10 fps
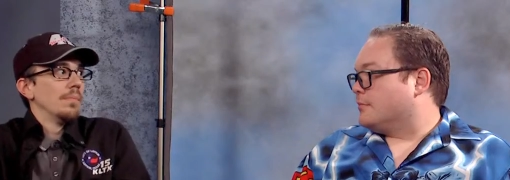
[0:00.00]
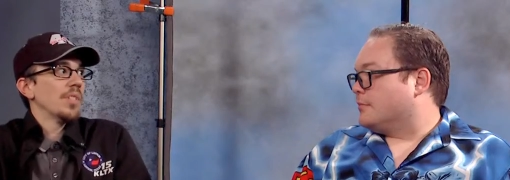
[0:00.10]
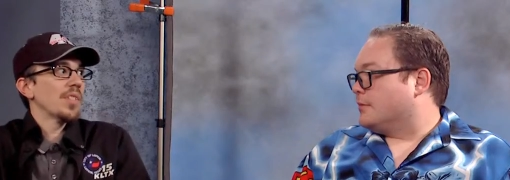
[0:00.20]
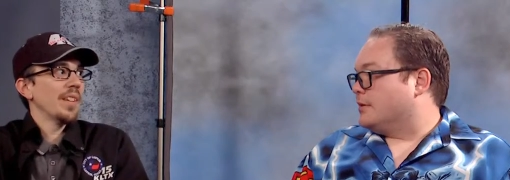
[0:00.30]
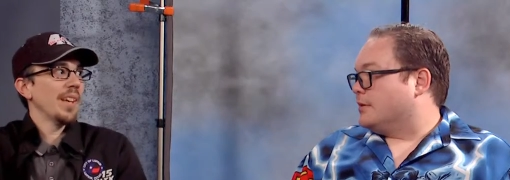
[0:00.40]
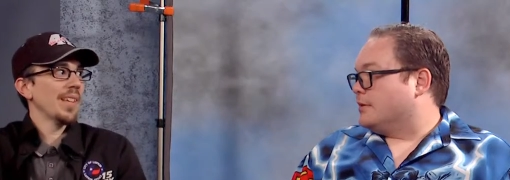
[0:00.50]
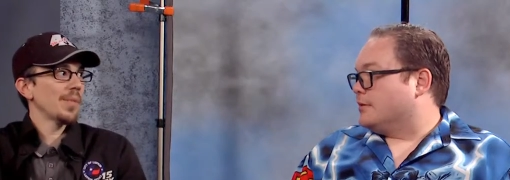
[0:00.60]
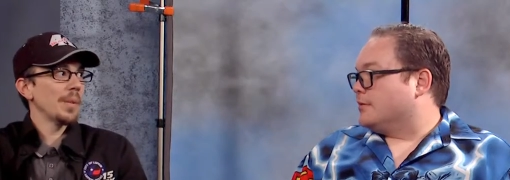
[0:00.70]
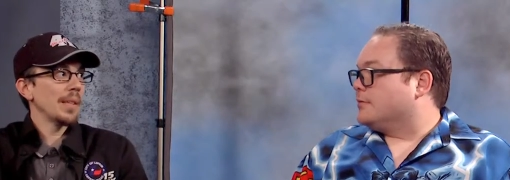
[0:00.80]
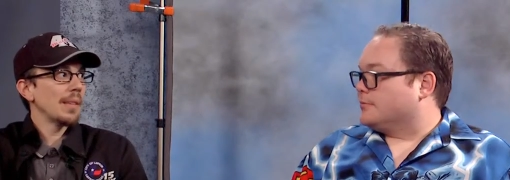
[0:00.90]
Speaker 1: just that it has
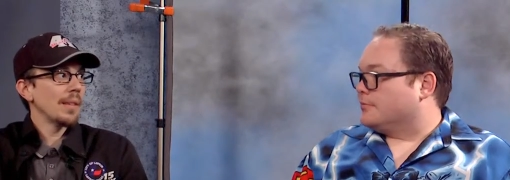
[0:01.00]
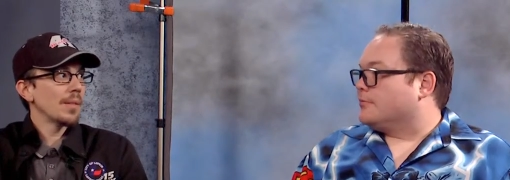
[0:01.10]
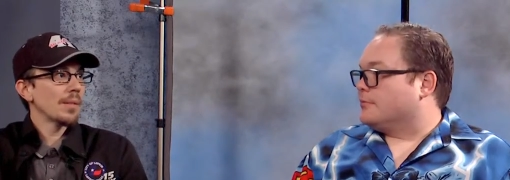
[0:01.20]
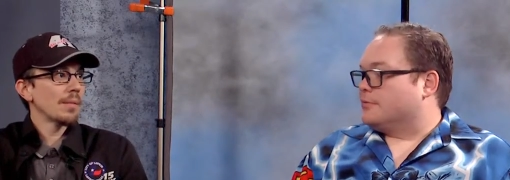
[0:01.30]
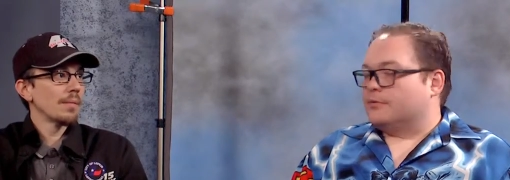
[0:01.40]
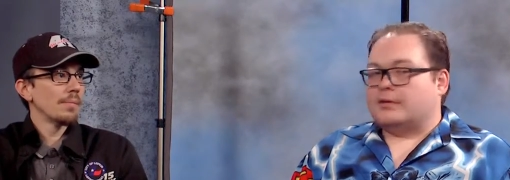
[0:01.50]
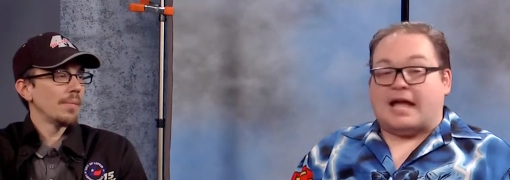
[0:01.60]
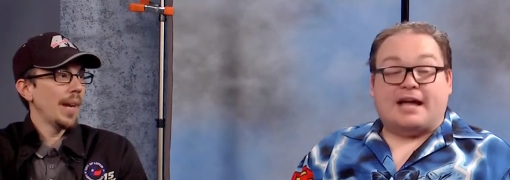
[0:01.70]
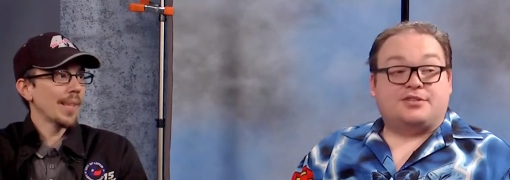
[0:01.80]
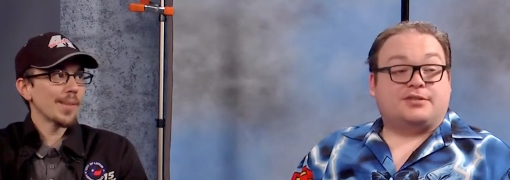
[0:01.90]
to be in theaters.
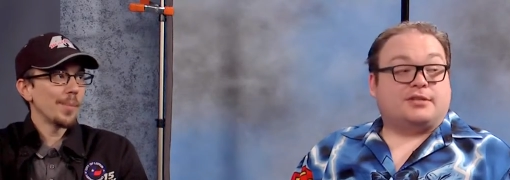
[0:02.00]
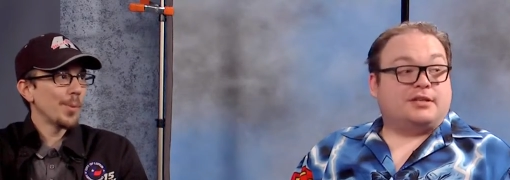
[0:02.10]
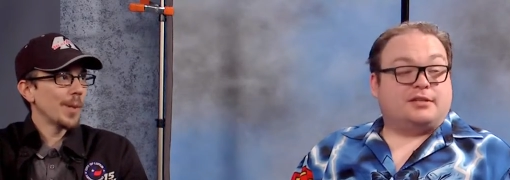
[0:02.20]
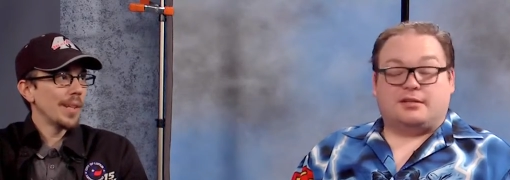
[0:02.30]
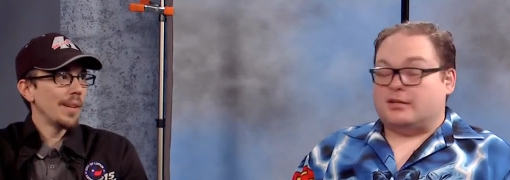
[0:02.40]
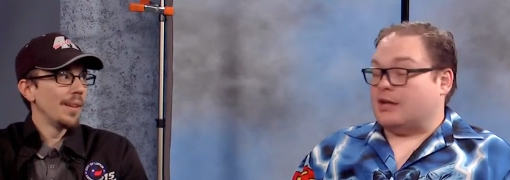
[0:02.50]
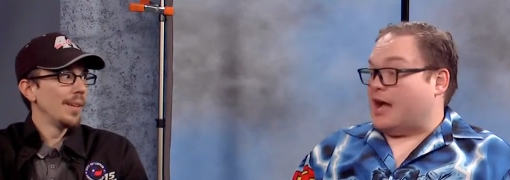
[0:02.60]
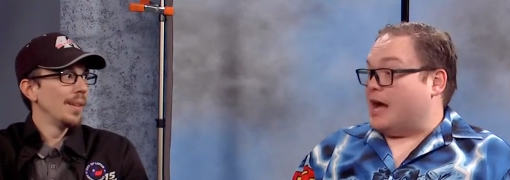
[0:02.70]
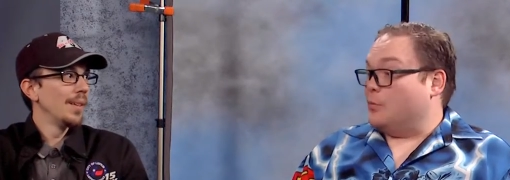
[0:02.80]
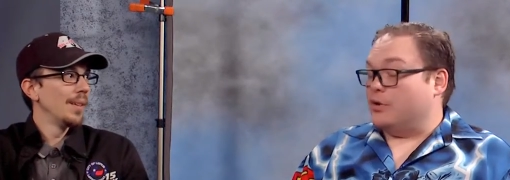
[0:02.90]
Actually, at some
Speaker 2: point
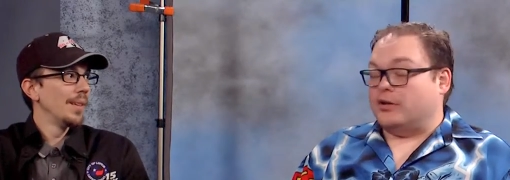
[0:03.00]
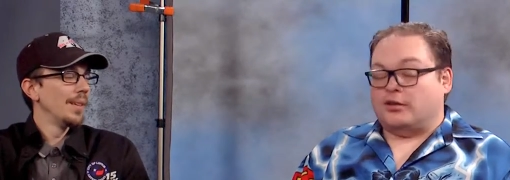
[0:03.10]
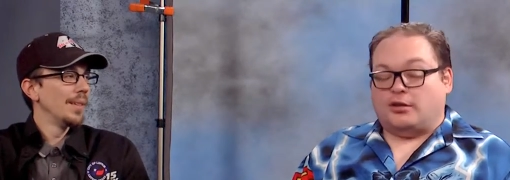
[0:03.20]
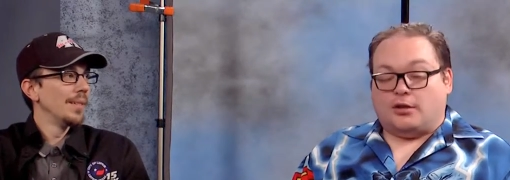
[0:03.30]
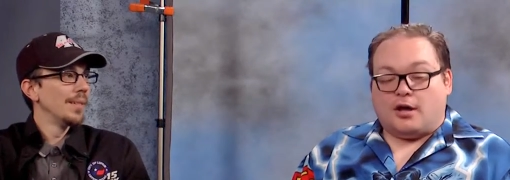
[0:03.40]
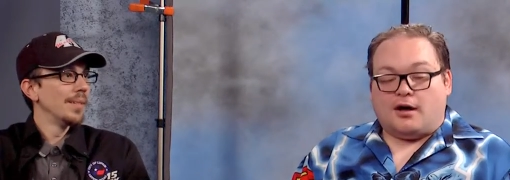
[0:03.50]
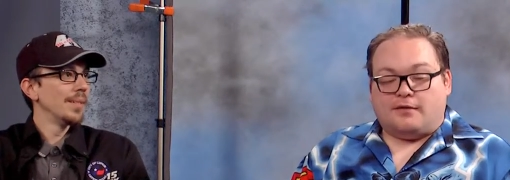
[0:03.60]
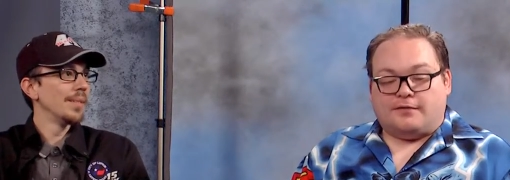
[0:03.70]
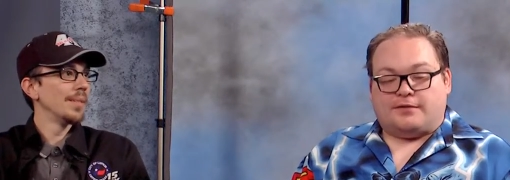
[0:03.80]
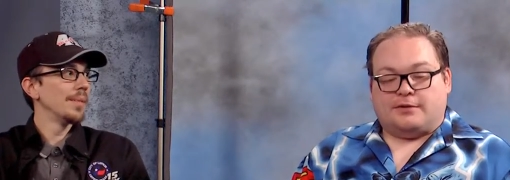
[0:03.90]
I would
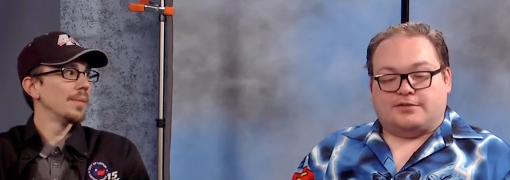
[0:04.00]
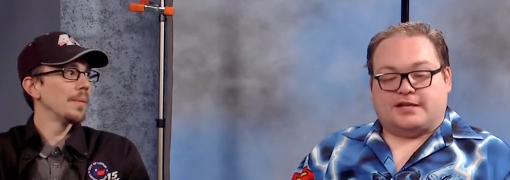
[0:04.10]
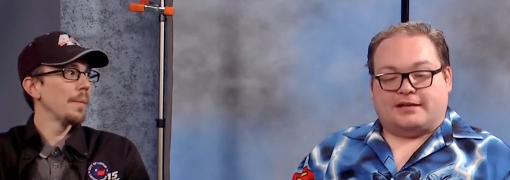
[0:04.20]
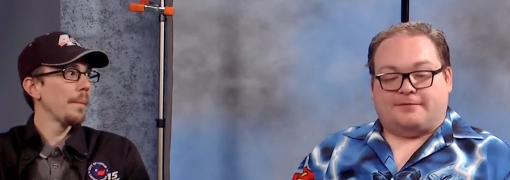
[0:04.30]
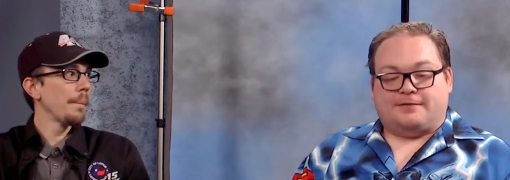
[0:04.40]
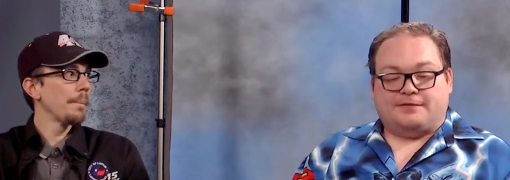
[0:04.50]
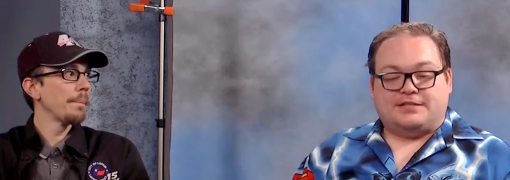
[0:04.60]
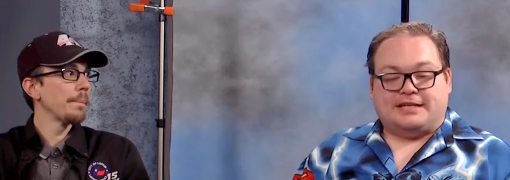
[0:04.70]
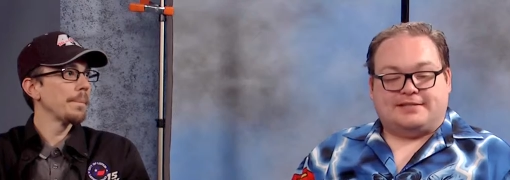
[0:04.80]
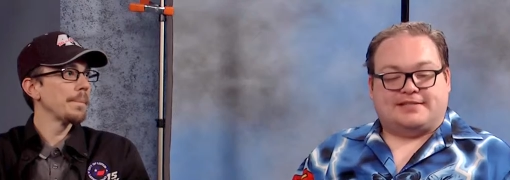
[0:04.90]
love if there was like a
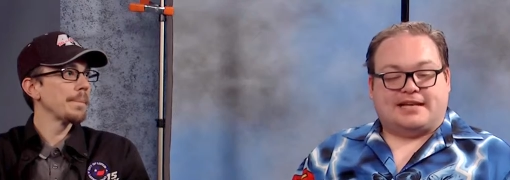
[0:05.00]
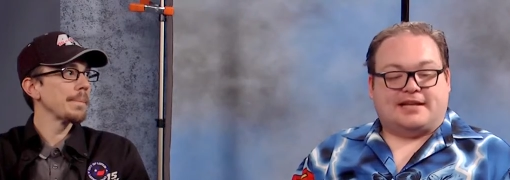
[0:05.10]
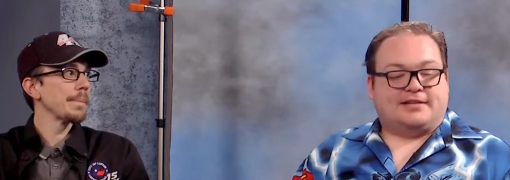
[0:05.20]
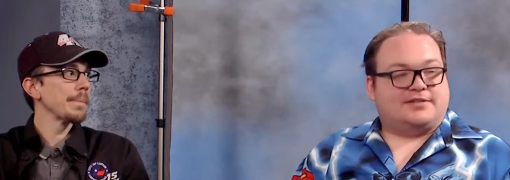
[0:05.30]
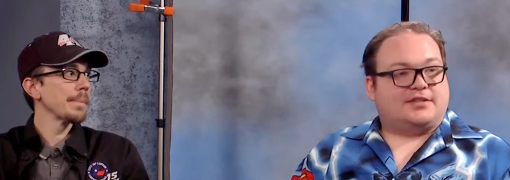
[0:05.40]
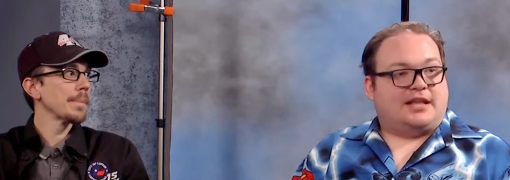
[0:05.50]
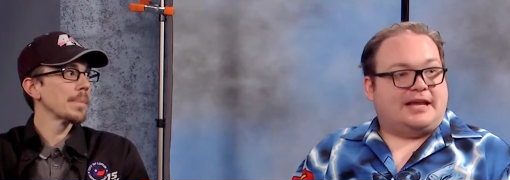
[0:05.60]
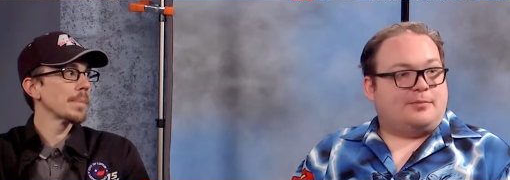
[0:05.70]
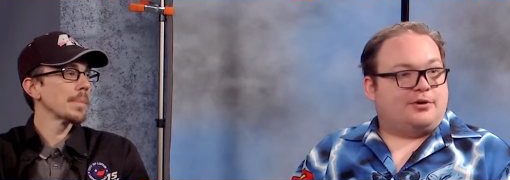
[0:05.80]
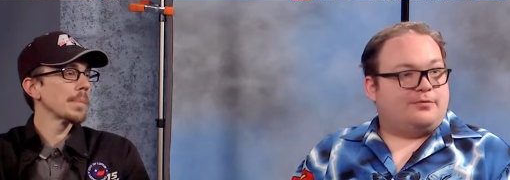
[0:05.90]
15 second
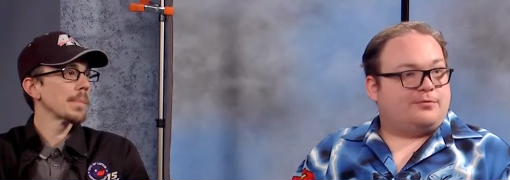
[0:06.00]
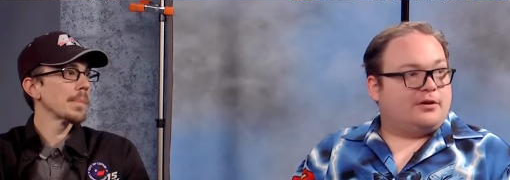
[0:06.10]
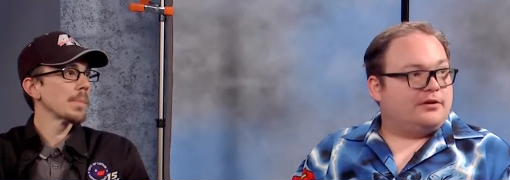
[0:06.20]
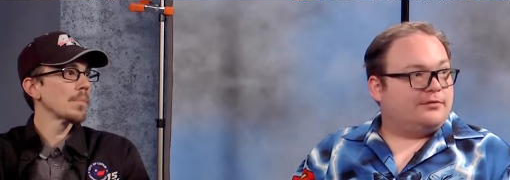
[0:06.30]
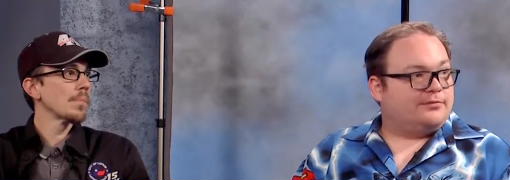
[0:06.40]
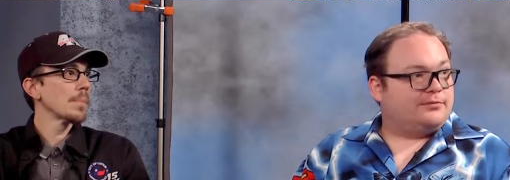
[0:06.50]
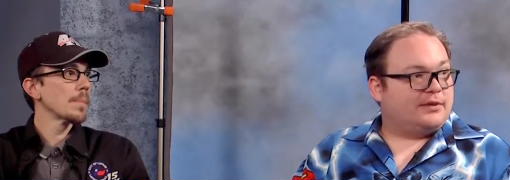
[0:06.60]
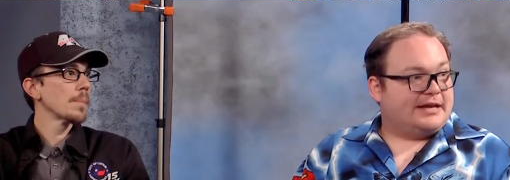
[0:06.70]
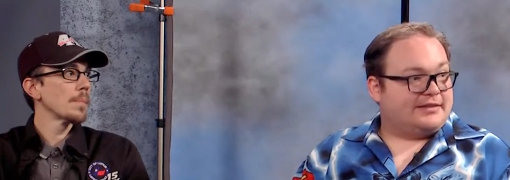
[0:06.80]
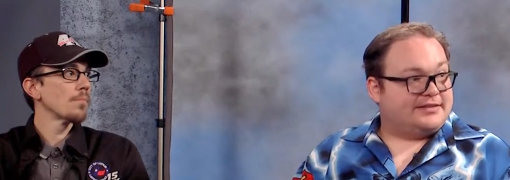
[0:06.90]
disclaimer in front of
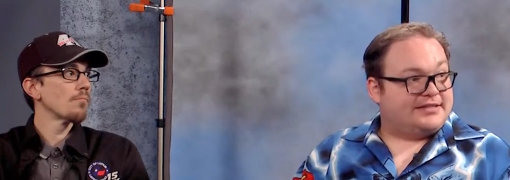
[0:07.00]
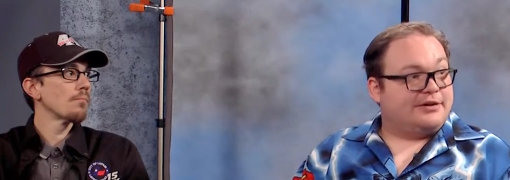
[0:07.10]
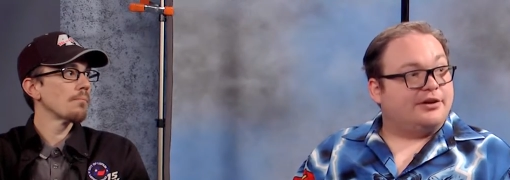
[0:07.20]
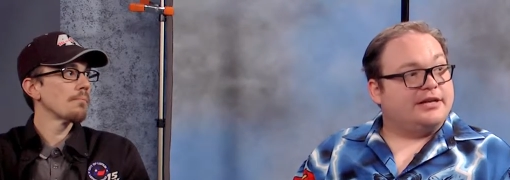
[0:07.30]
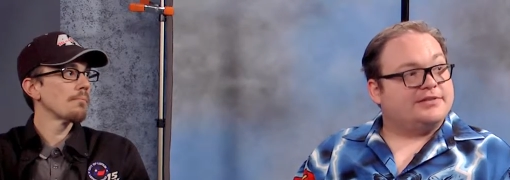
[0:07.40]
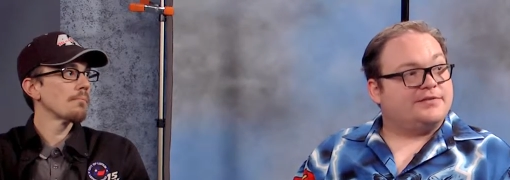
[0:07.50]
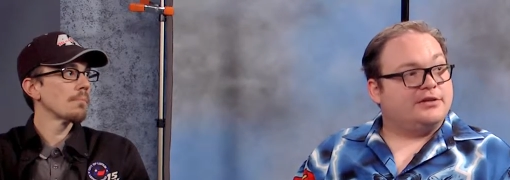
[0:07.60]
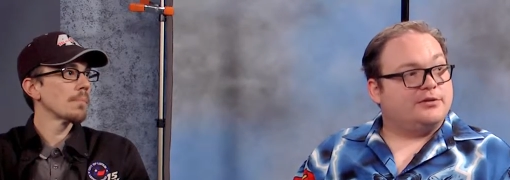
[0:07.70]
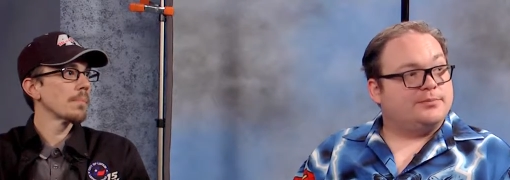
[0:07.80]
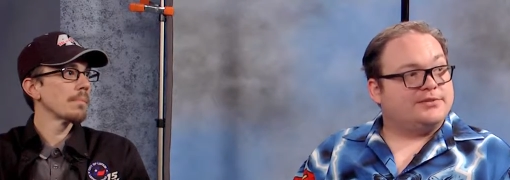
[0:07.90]
like the serious
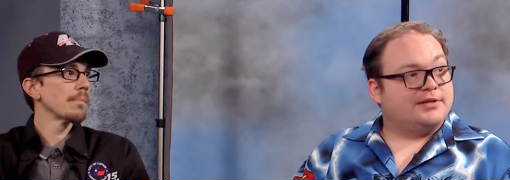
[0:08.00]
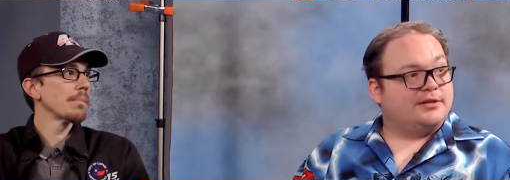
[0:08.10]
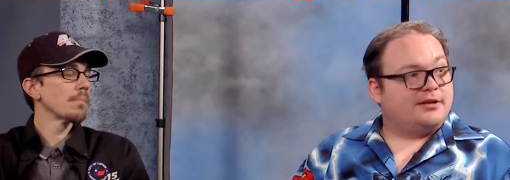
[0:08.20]
films